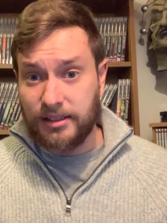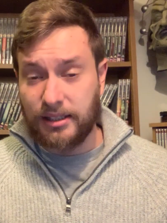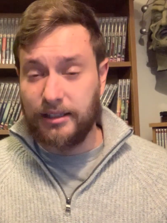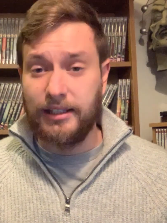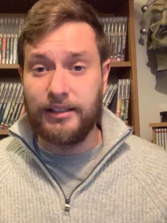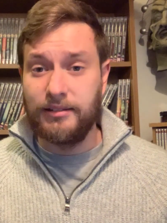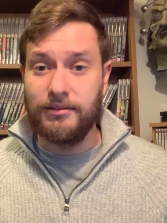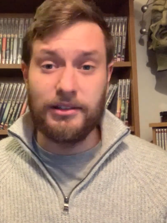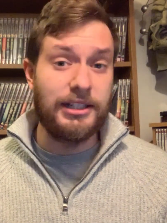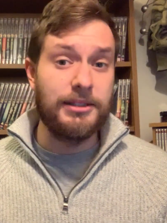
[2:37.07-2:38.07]
and then
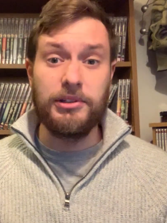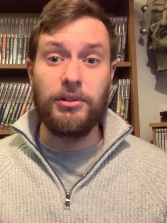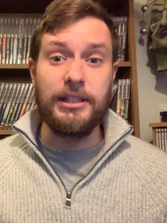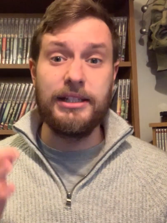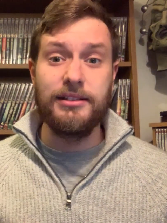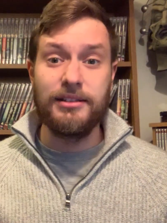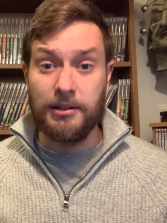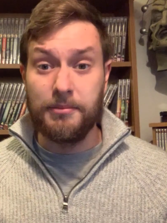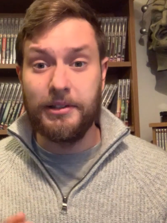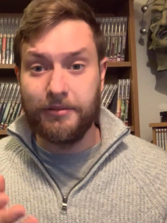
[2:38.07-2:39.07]
last but not least,
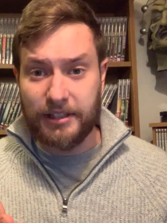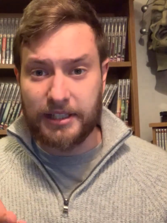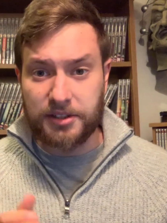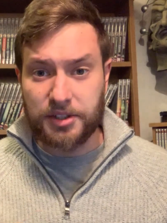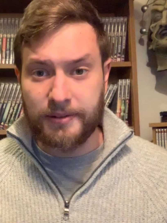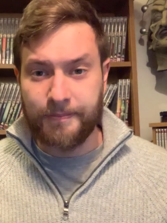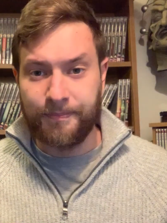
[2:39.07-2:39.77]
big finish.